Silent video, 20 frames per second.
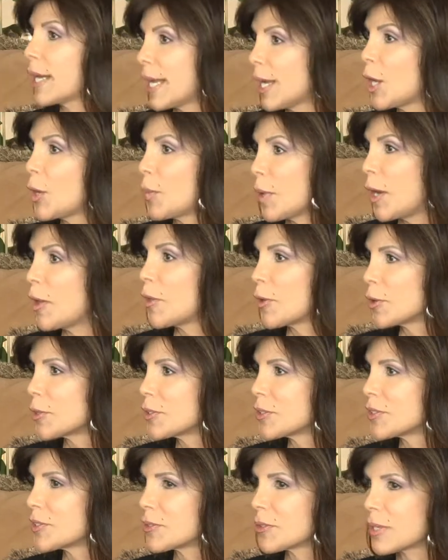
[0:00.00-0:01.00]
to help
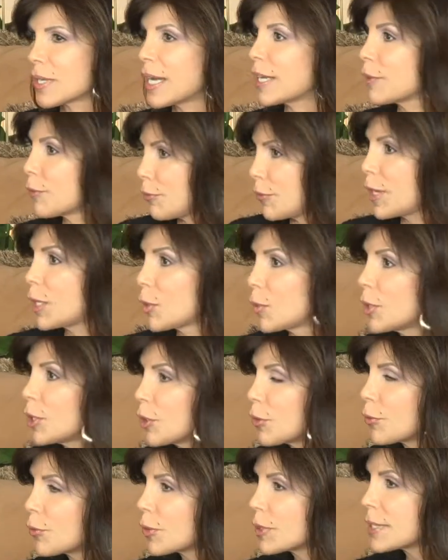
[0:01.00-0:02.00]
others kind of follow in
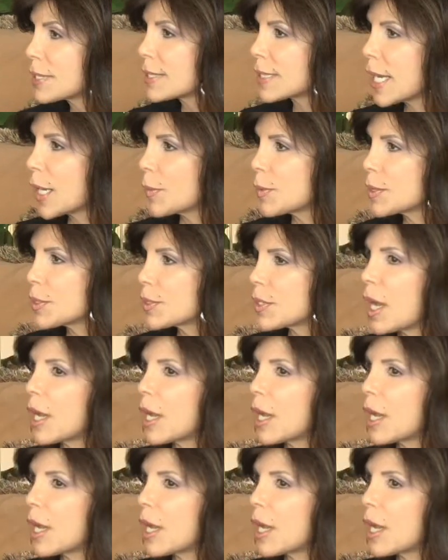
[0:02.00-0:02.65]
your footsteps,